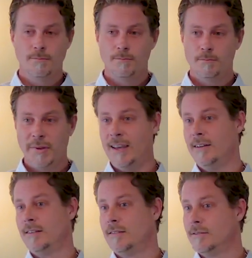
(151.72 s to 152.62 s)

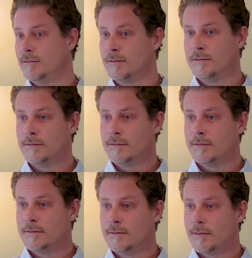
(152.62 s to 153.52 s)
Beaten
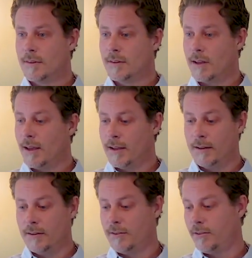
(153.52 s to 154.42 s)

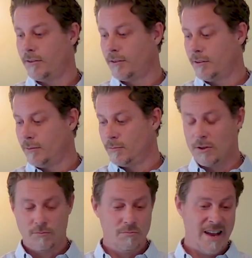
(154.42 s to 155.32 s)
and
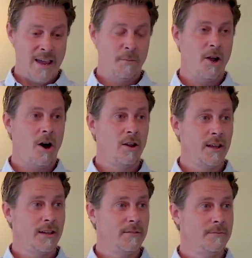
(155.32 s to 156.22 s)

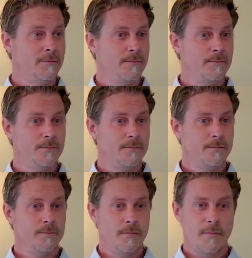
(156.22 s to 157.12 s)
name-calling,
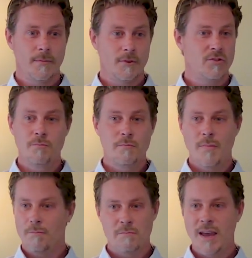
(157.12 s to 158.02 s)
just
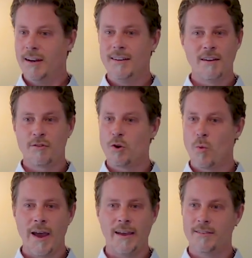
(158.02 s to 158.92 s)
many different
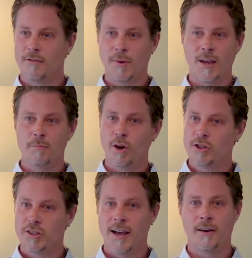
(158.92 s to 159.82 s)
ways of being
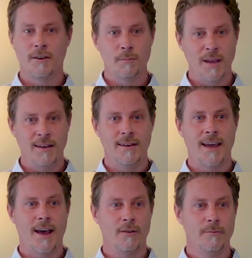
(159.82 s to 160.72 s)
pushed down and beaten
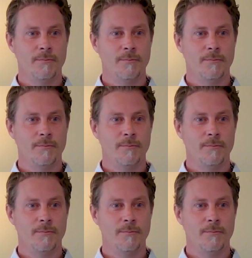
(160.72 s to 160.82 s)
down.